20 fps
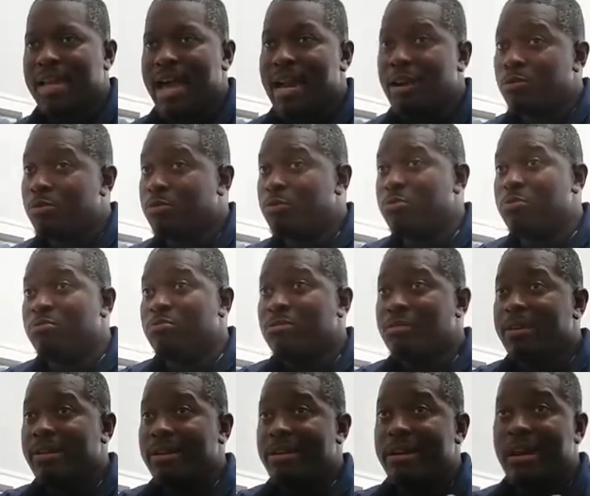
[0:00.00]
I don't do
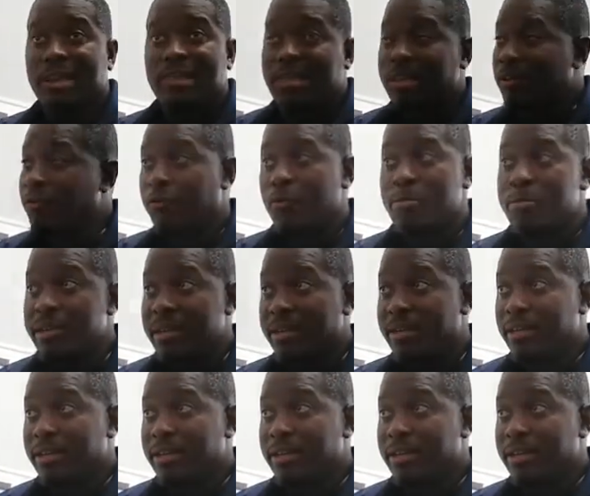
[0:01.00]
nothing for me.